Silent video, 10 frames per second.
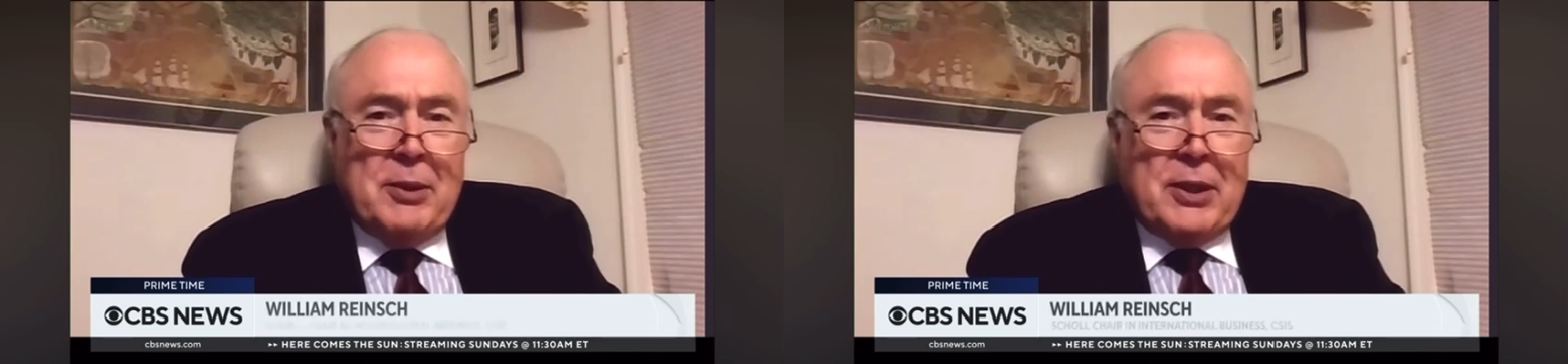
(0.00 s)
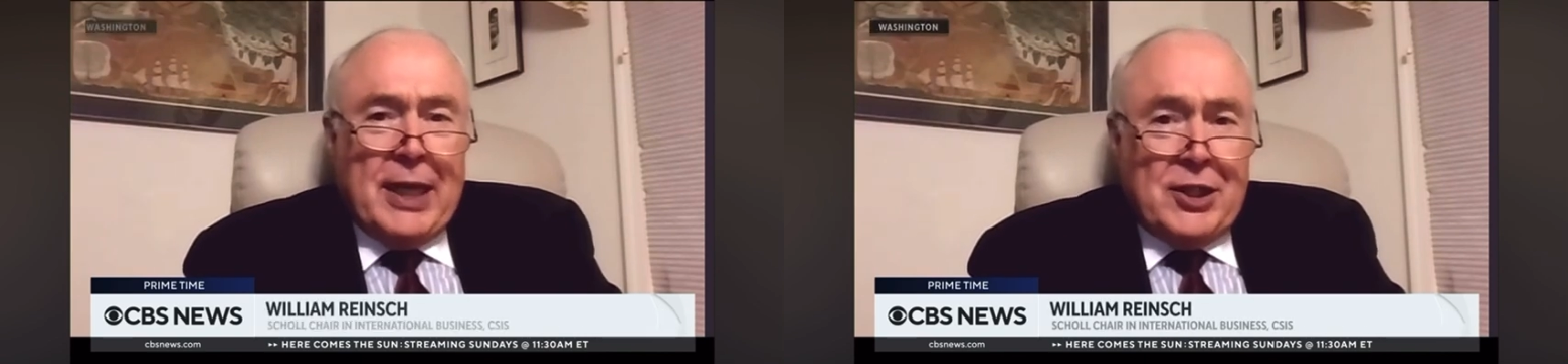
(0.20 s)
and
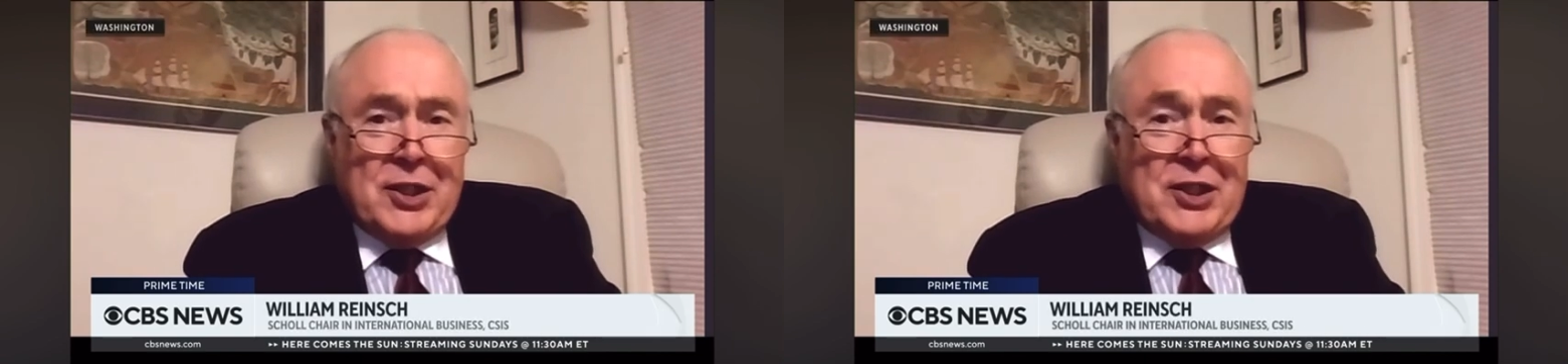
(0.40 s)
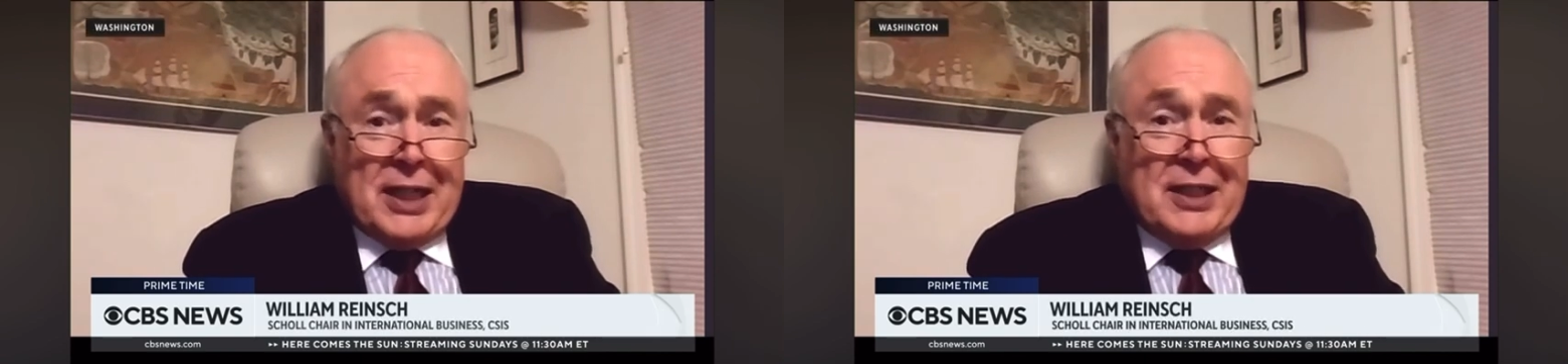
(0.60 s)

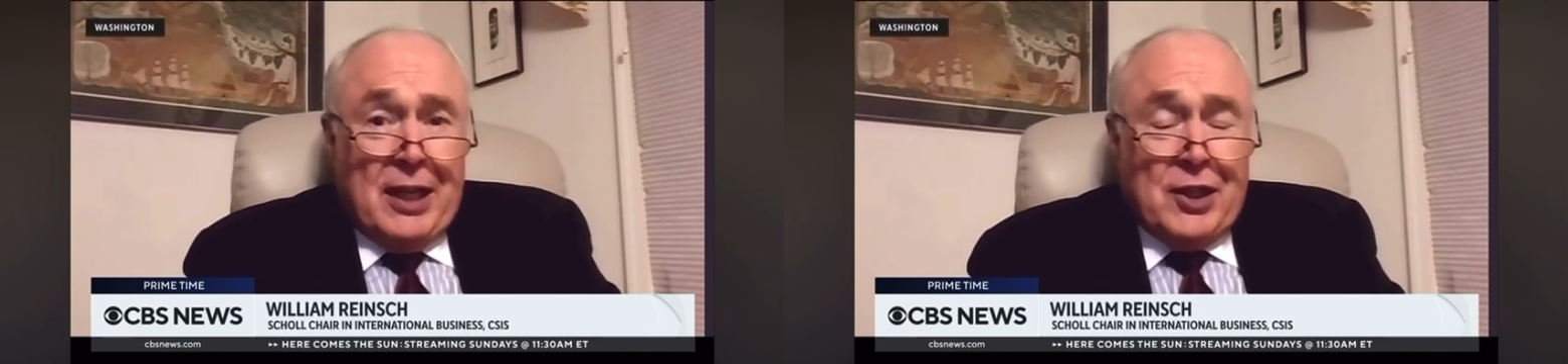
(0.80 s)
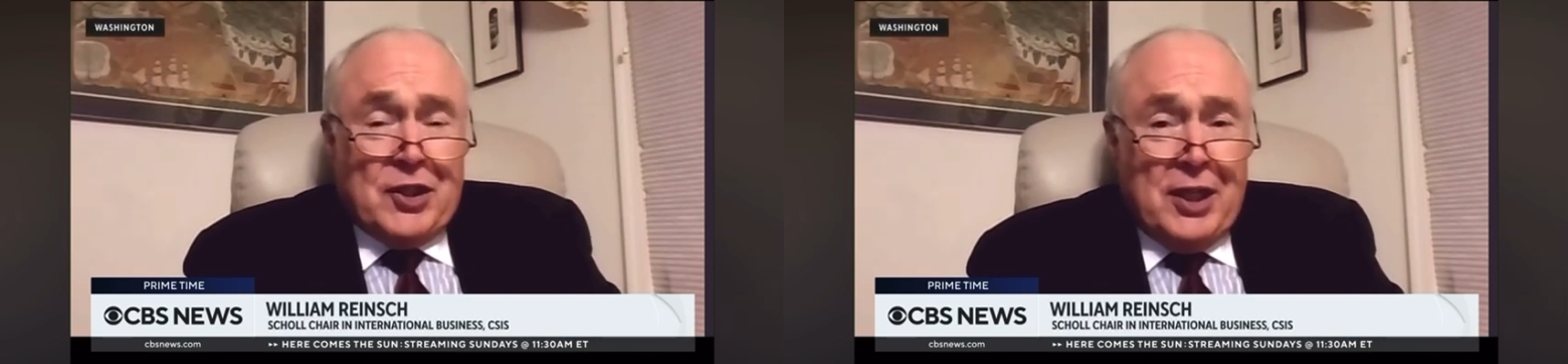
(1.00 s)
communication
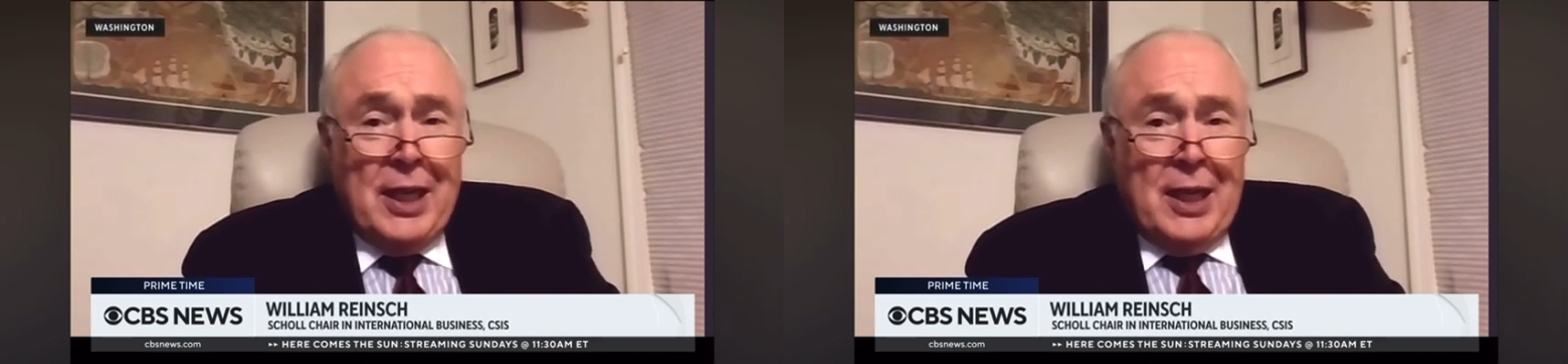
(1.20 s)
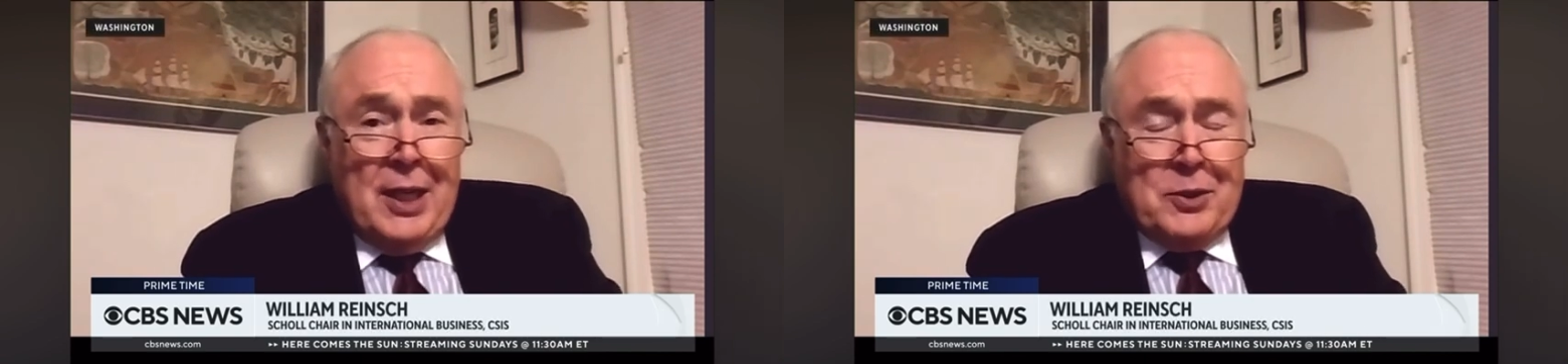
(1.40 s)

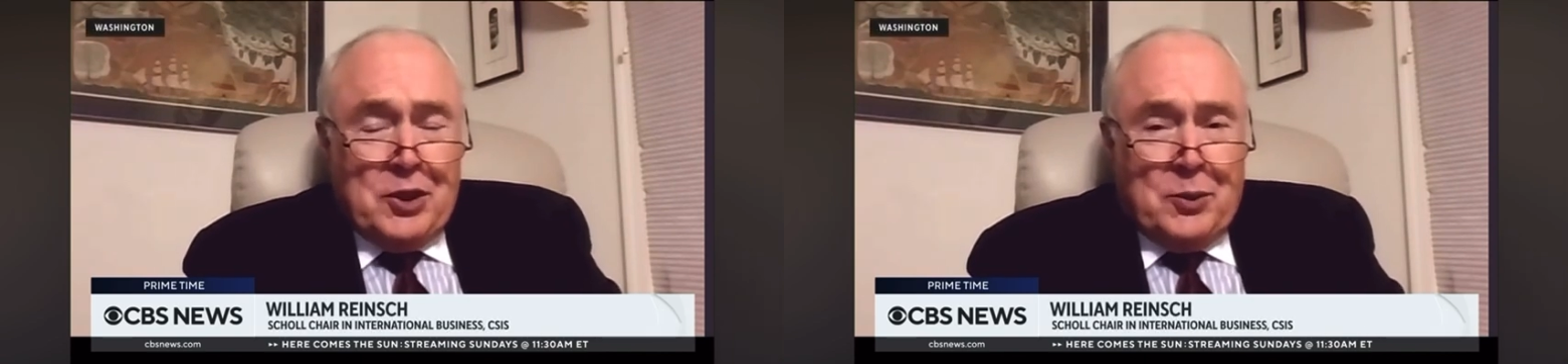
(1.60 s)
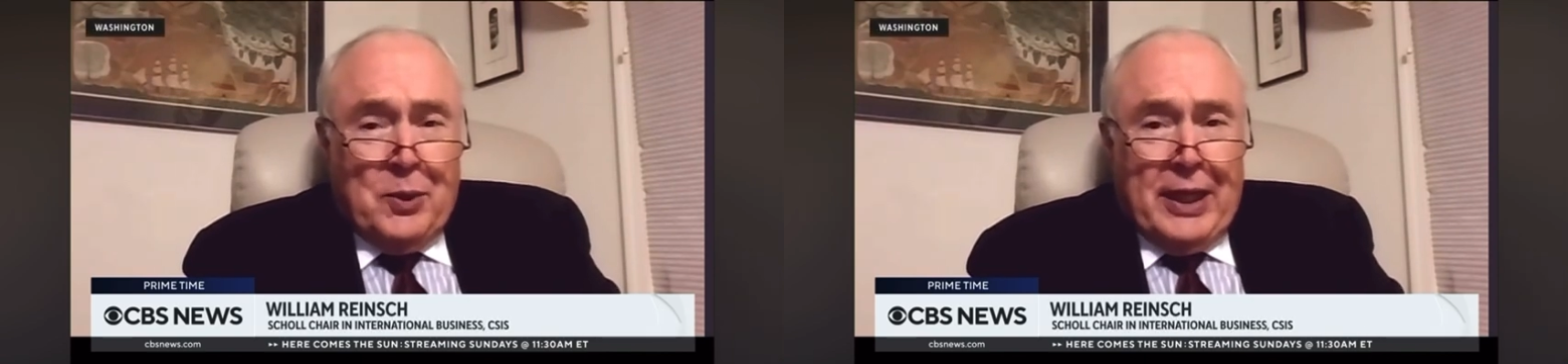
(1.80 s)
technology,
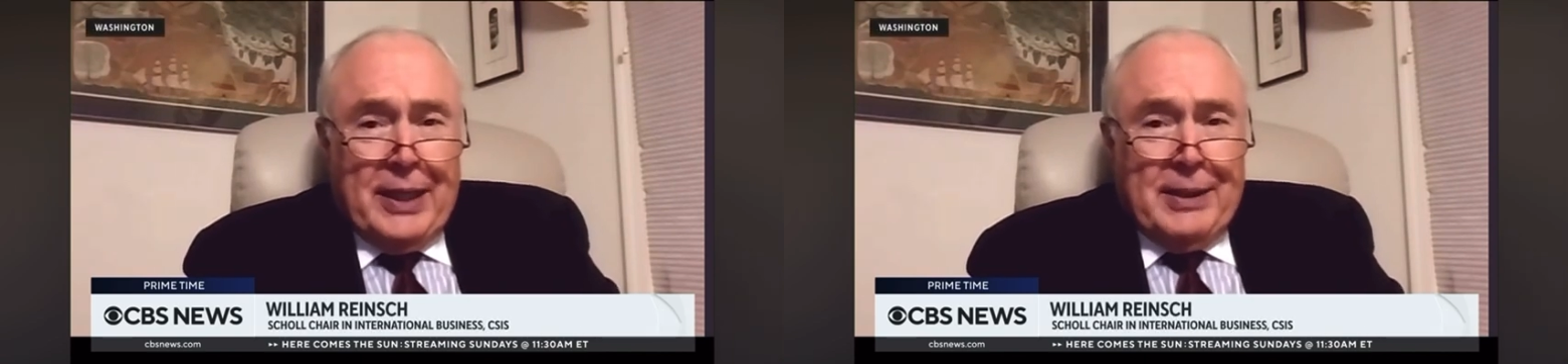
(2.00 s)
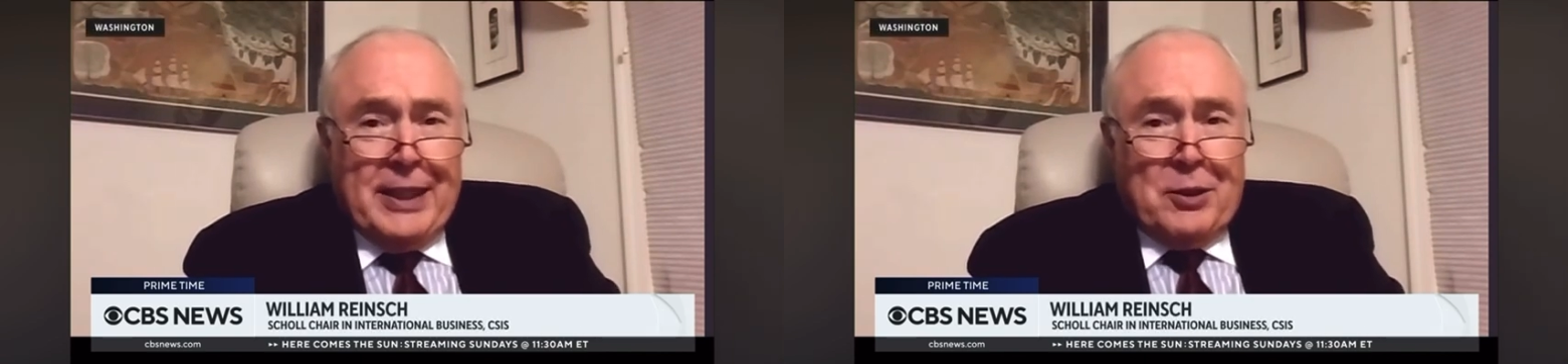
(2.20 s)
which is really